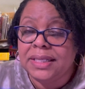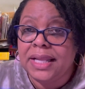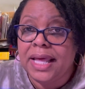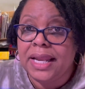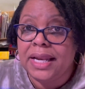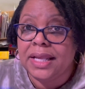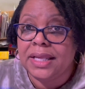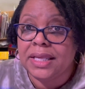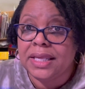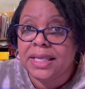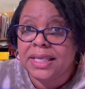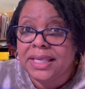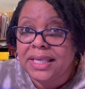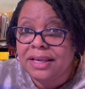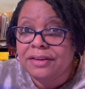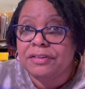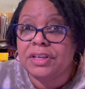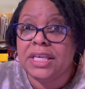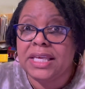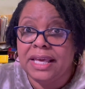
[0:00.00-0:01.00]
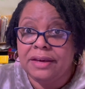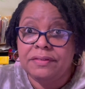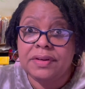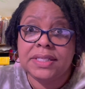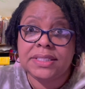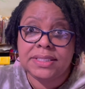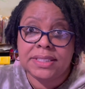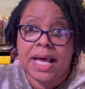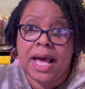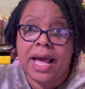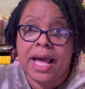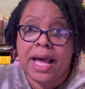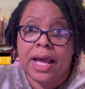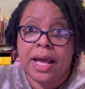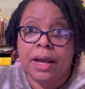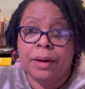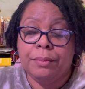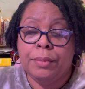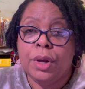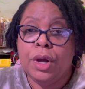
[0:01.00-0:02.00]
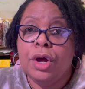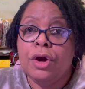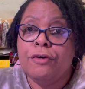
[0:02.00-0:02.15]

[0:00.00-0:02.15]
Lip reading: let it give it time